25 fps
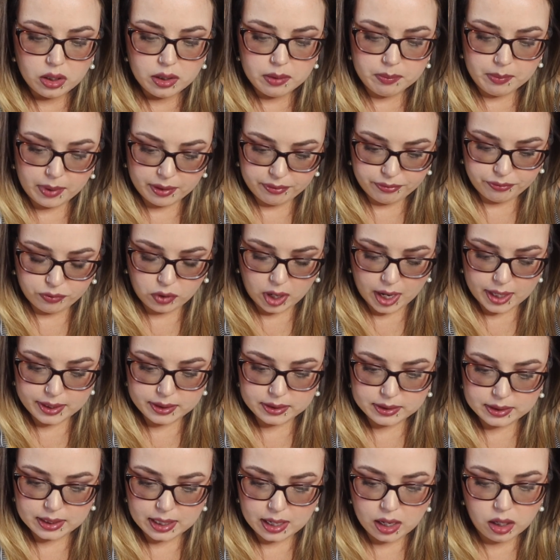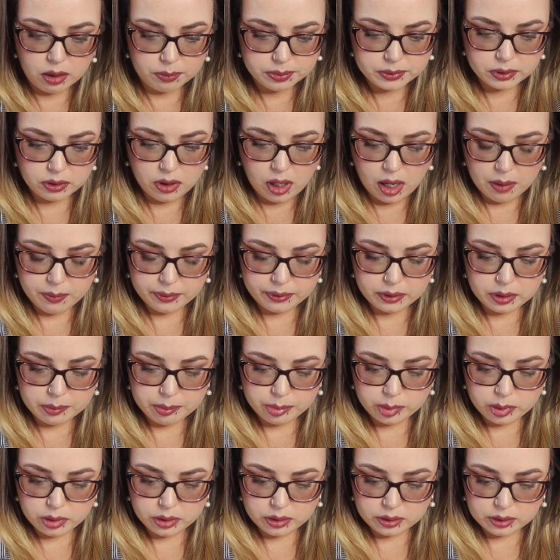my friends that helped a lot with the
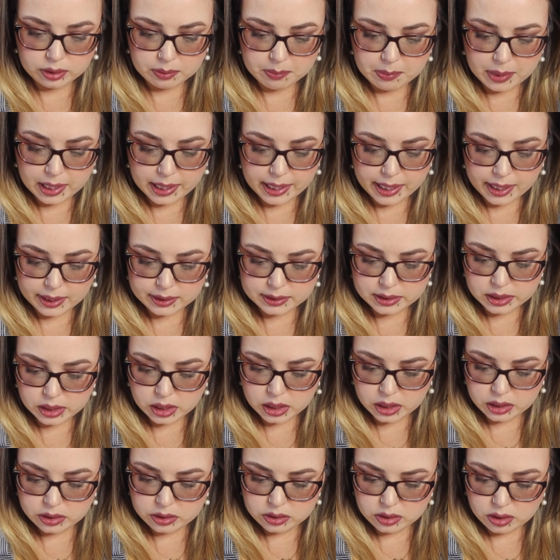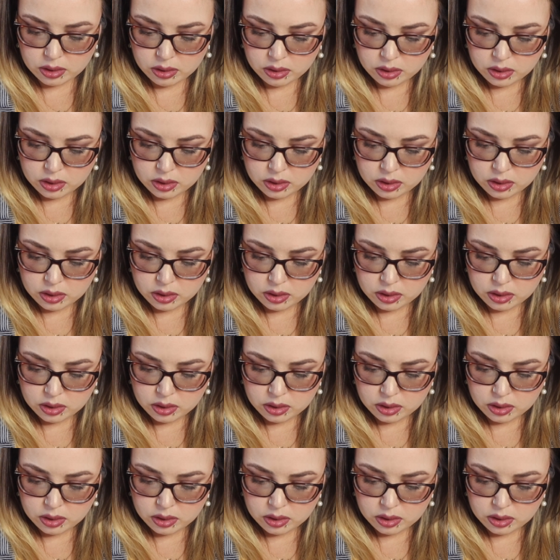book, my aunties,